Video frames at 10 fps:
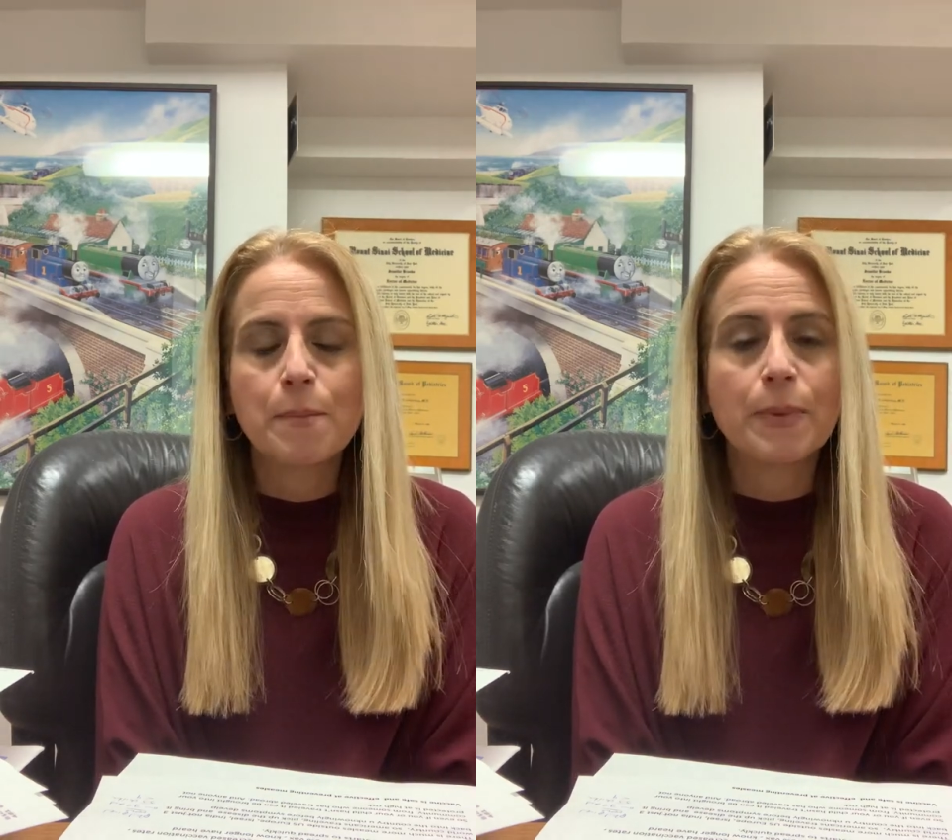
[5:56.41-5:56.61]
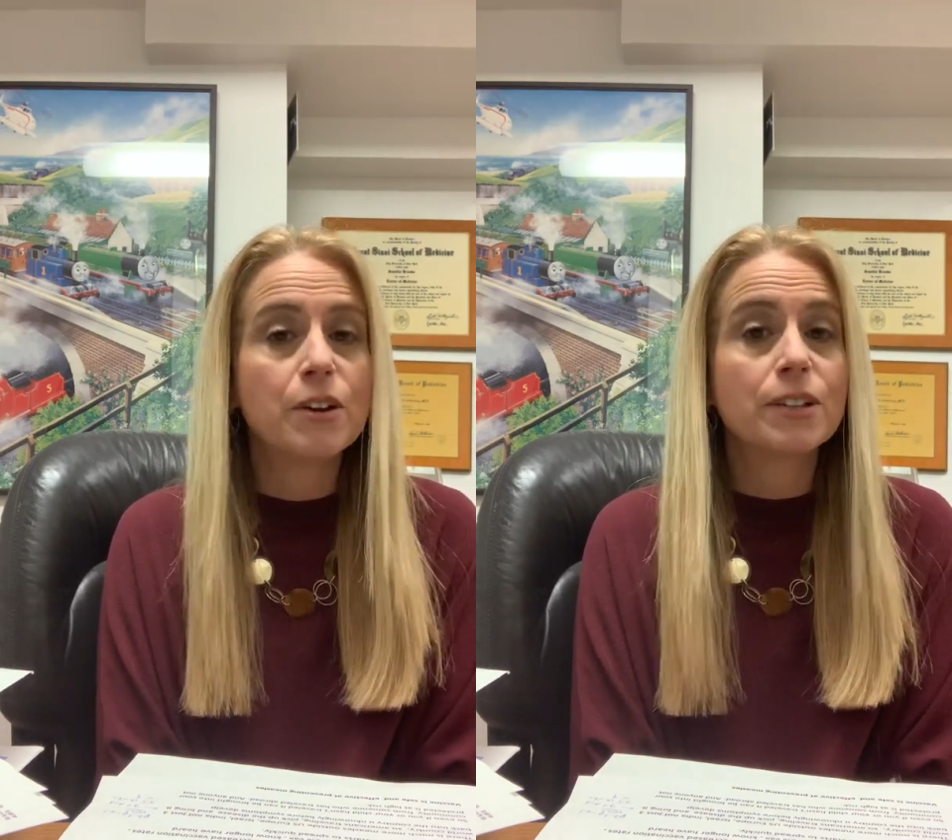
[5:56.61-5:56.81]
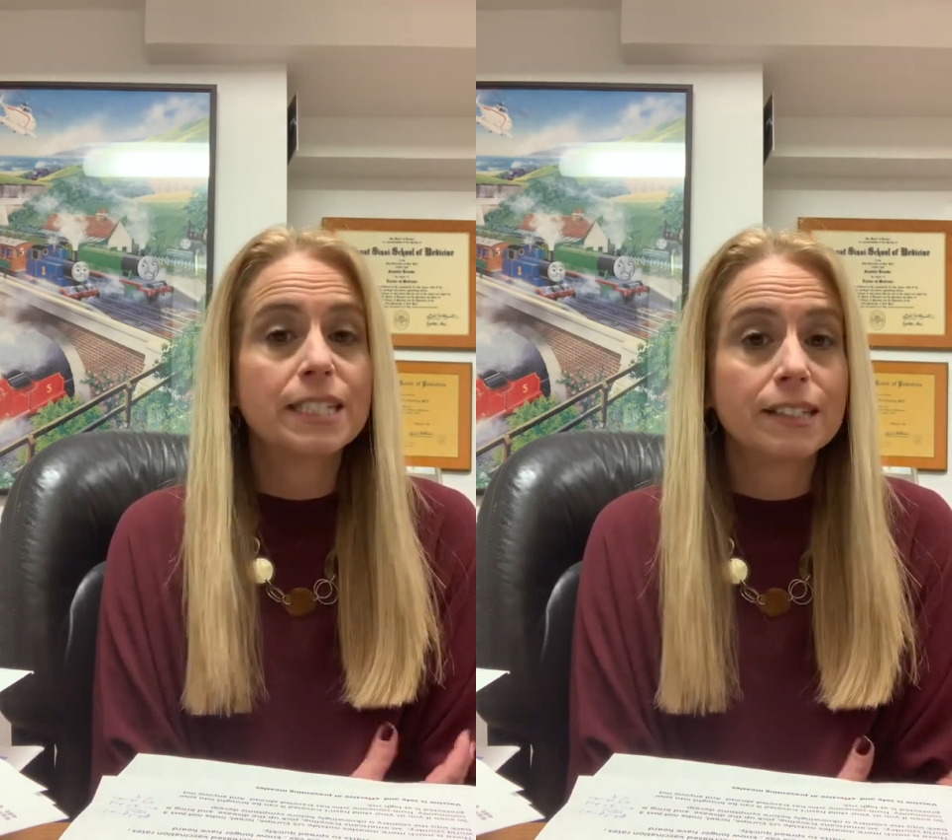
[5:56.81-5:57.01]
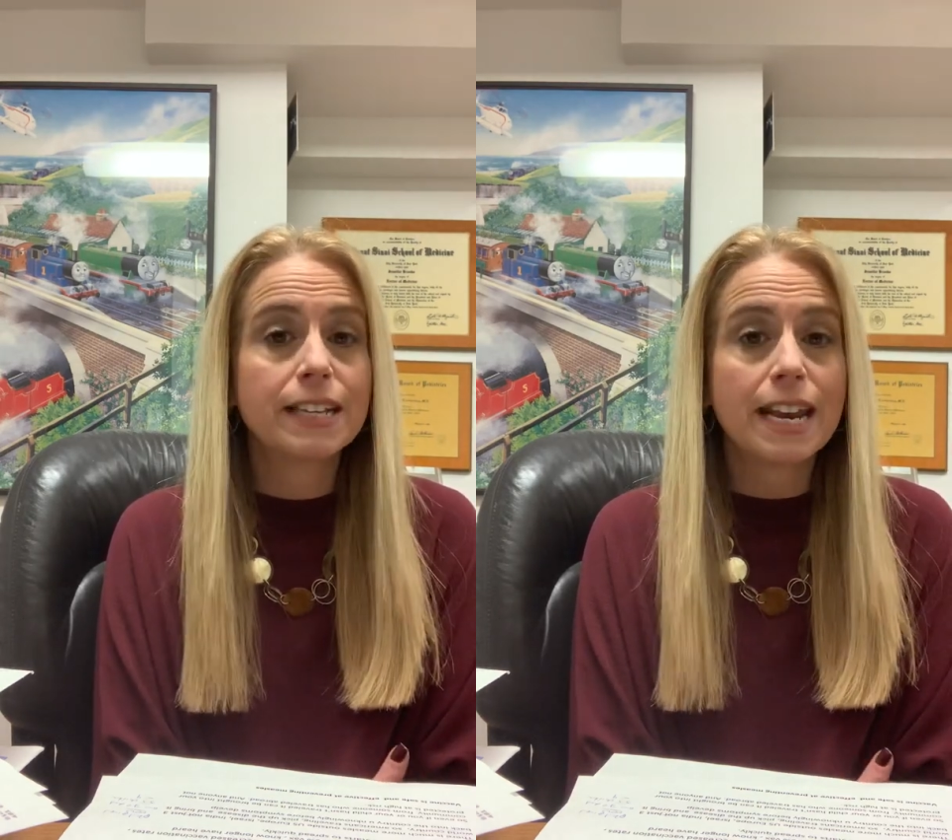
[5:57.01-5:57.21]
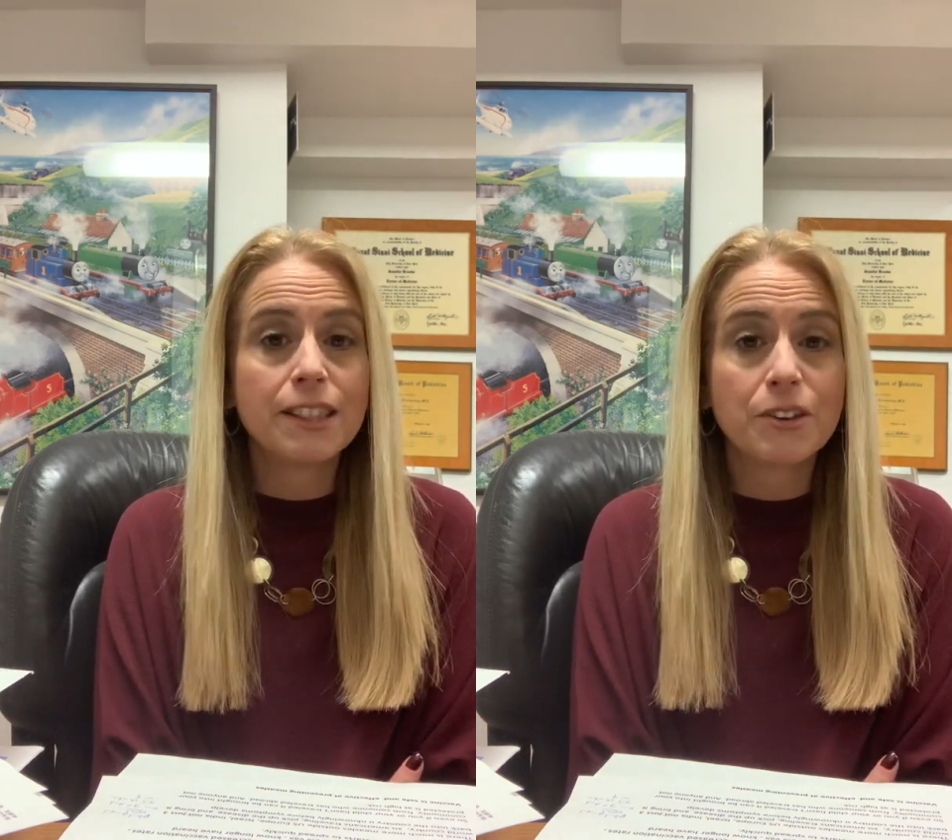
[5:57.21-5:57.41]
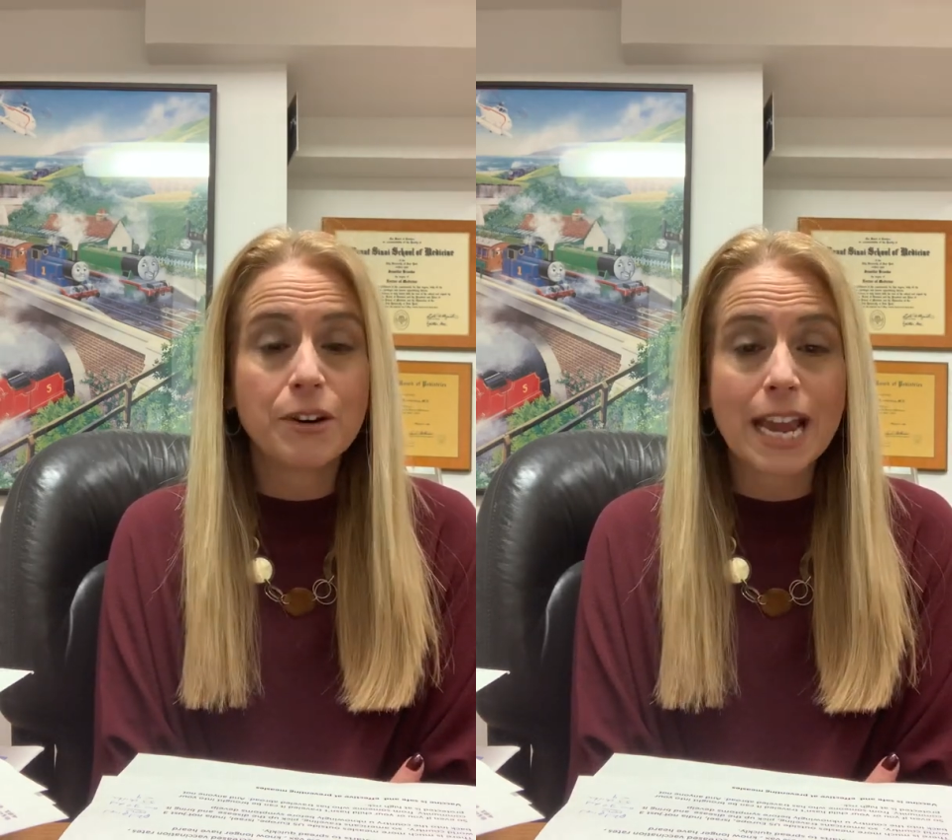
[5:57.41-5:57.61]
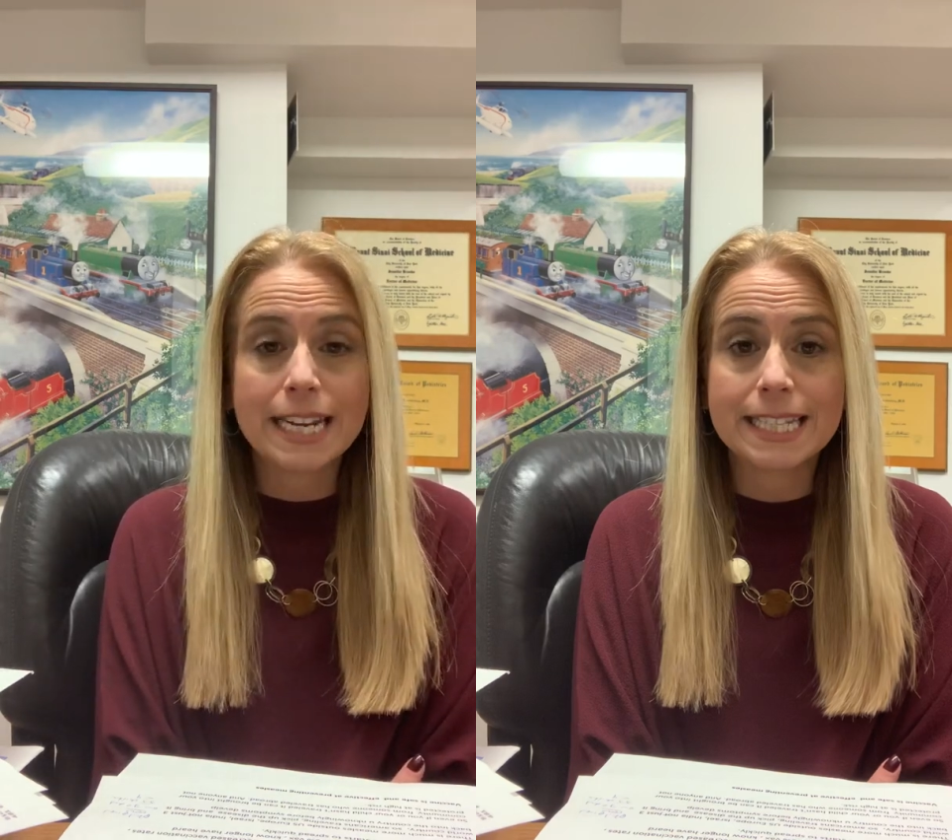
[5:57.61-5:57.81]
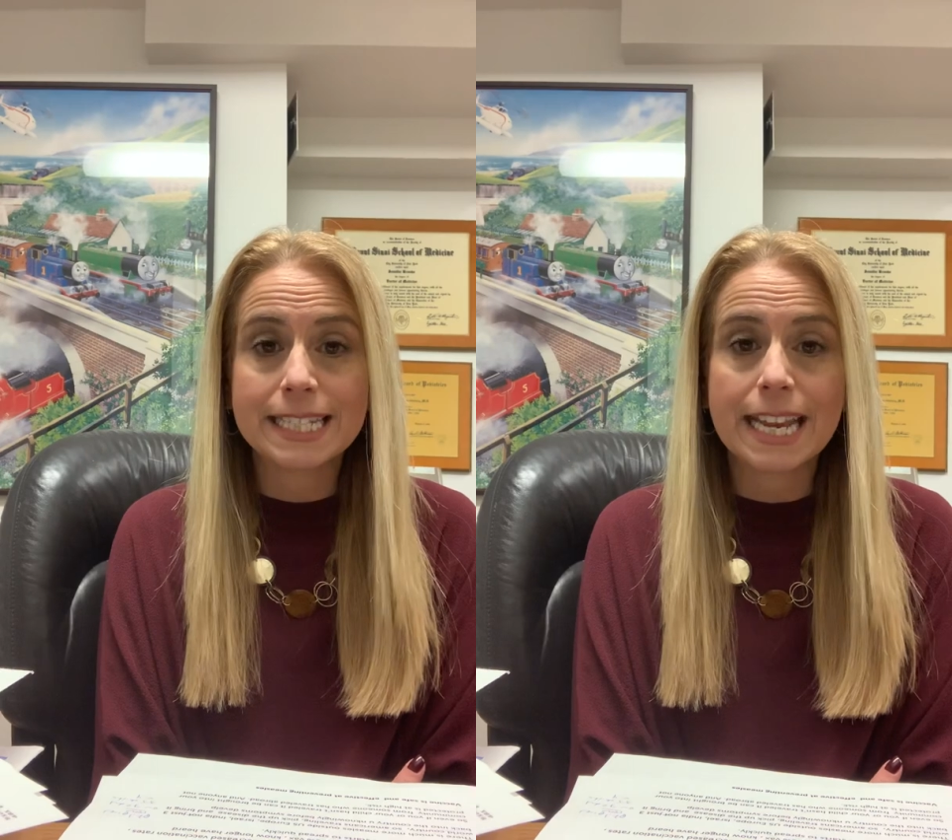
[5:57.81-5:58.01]
But you can still get in the
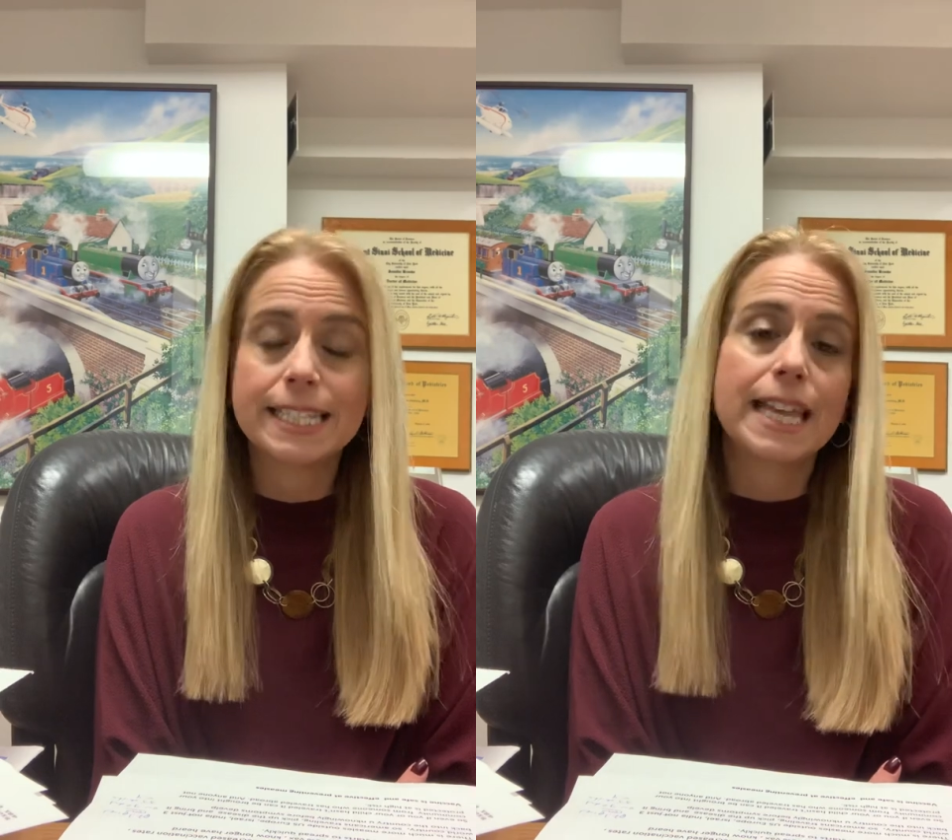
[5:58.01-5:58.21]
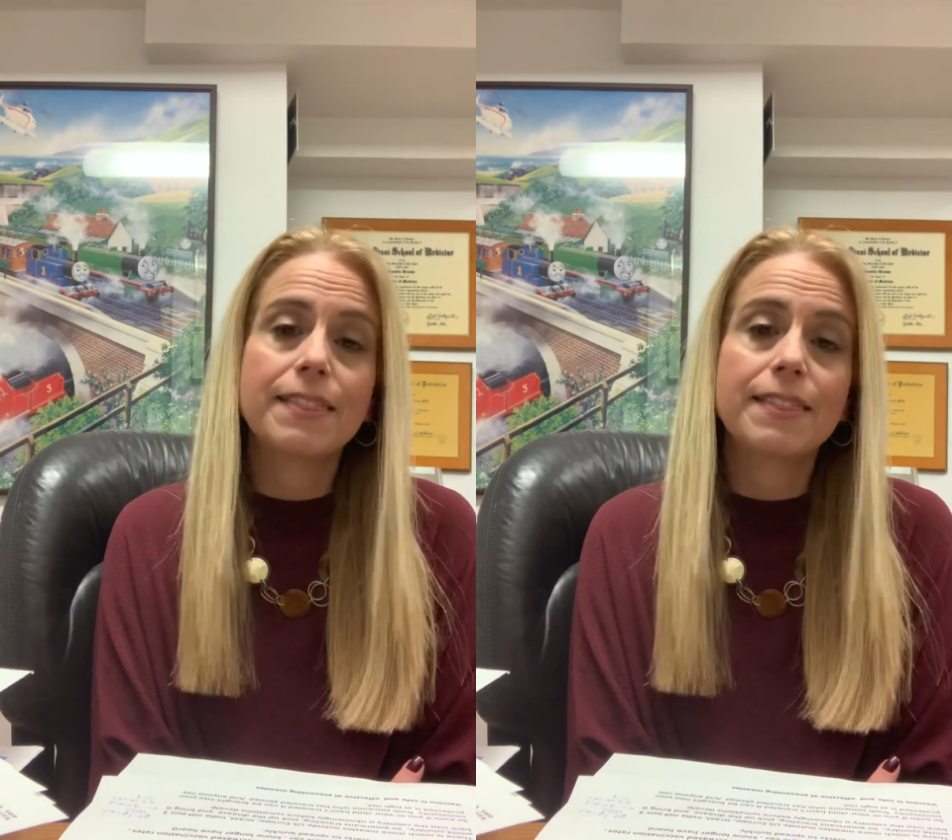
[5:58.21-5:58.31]
United States,